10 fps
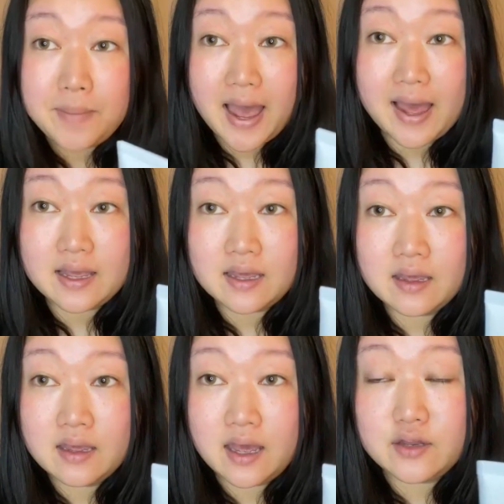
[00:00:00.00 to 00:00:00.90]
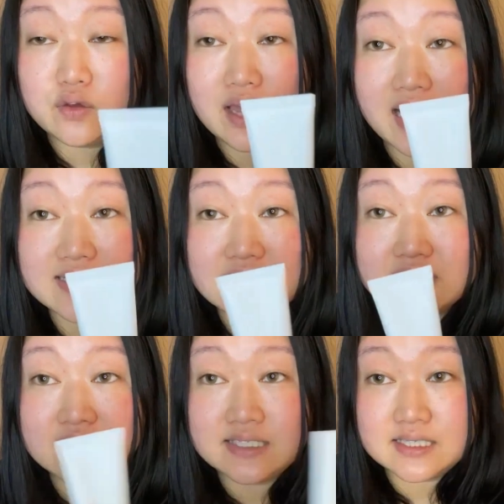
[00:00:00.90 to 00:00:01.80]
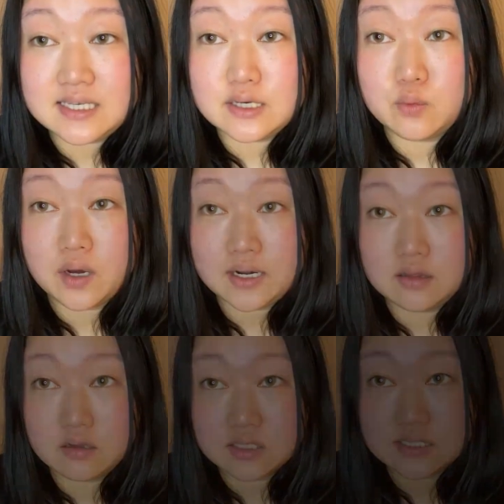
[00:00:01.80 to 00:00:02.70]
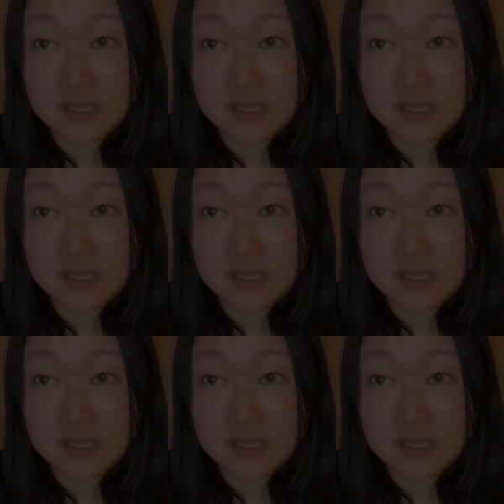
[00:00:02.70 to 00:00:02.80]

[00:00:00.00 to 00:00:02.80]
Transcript: back, and you guys can see what it looks